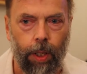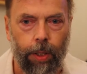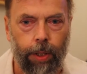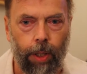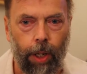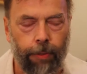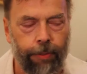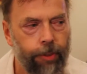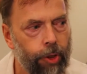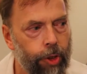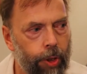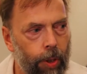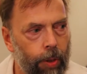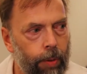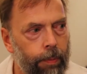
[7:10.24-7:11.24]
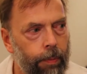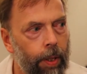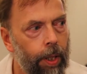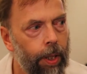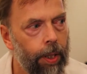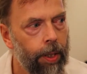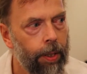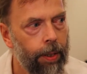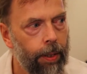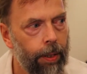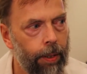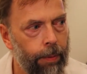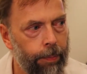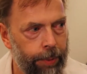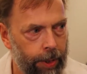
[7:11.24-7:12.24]
not often show my
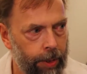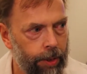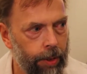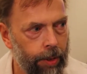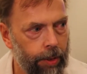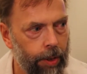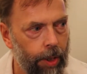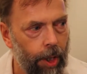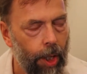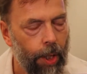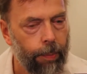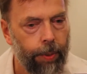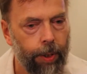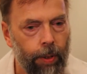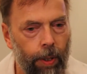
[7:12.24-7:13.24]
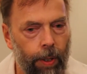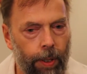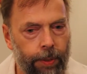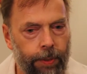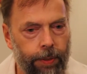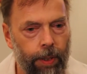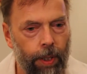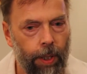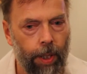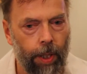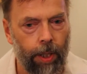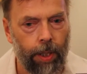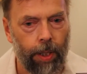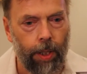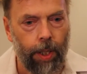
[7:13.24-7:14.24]
pictures, because
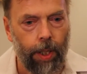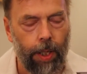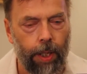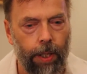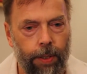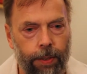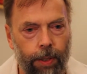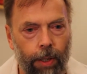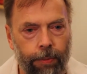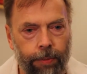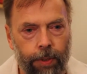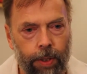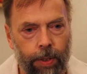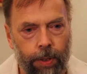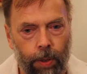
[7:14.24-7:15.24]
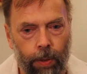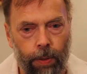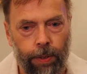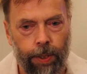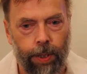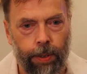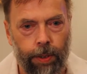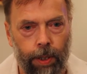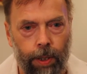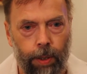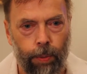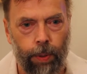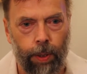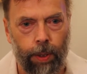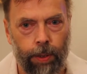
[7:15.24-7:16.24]
it's often is so that
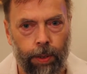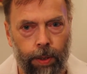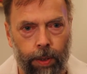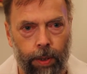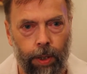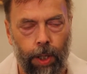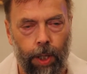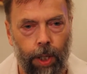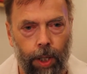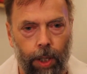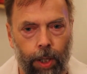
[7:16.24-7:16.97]
one